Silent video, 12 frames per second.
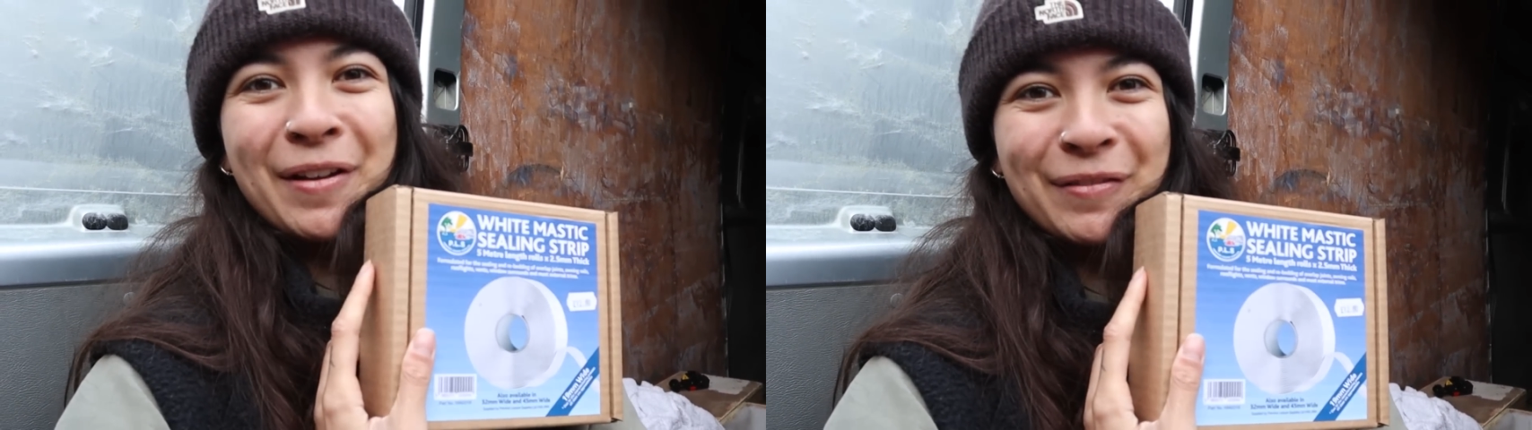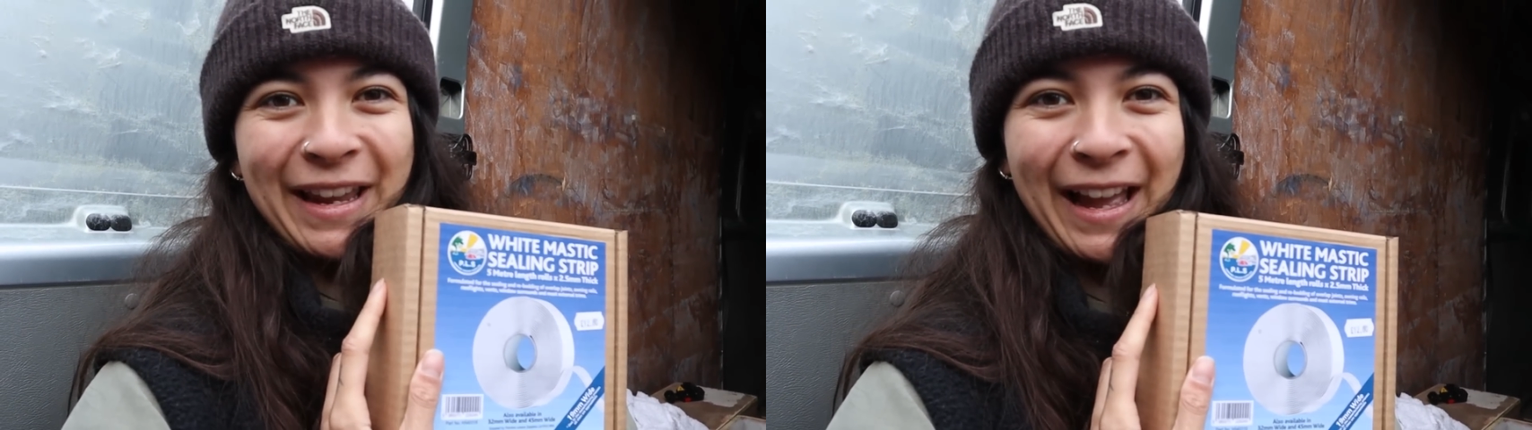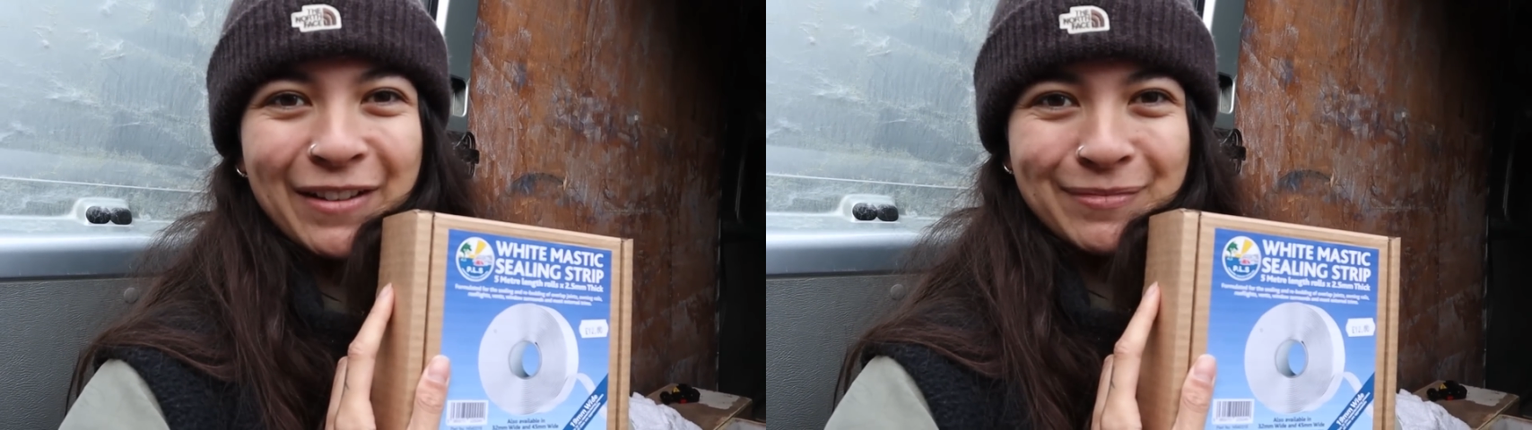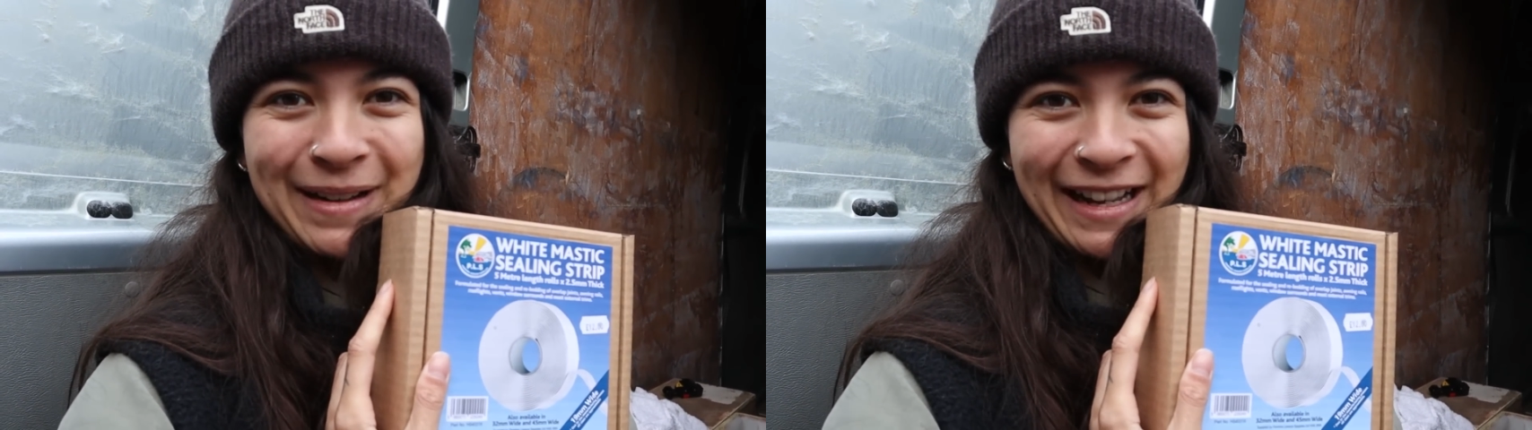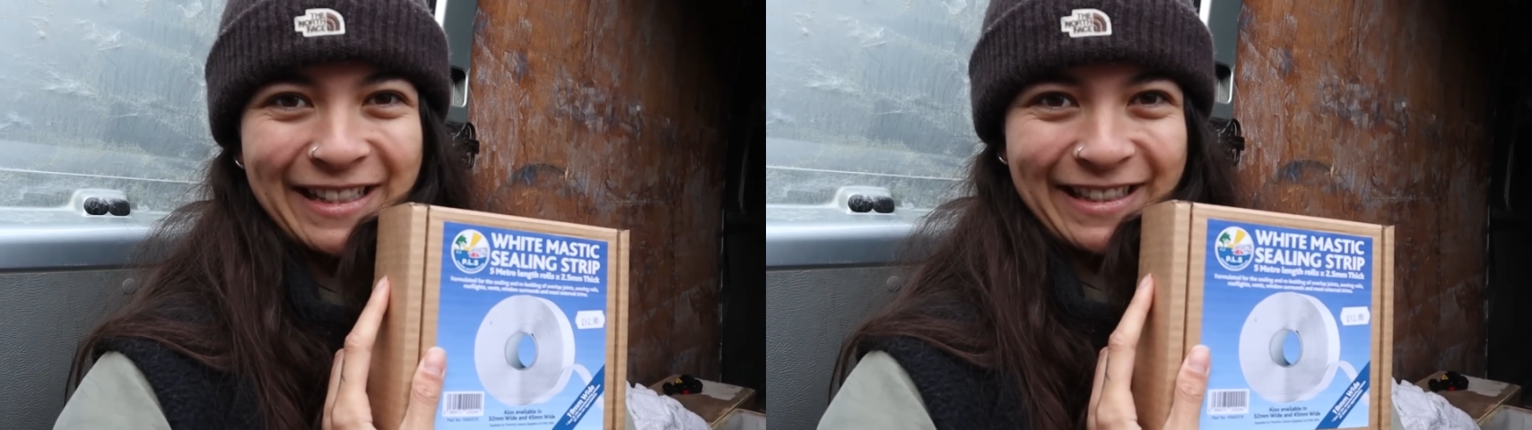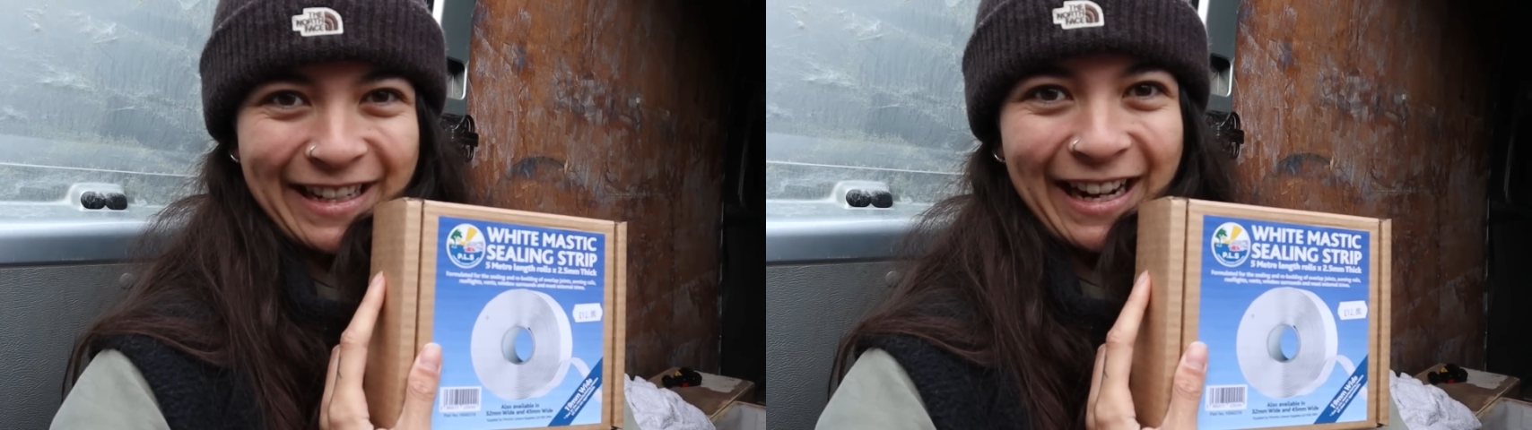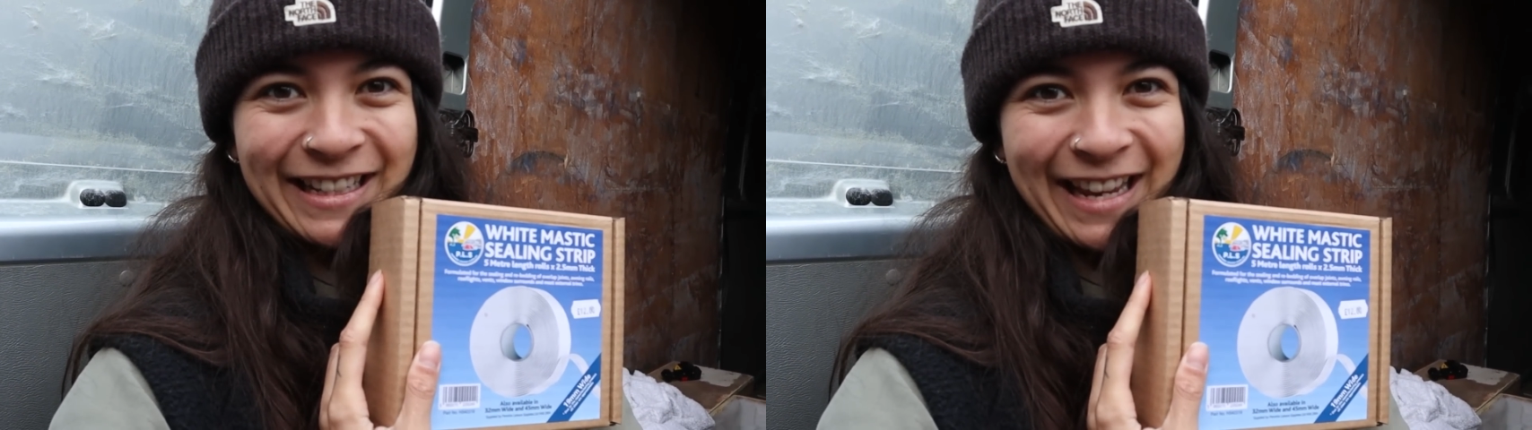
We have mastic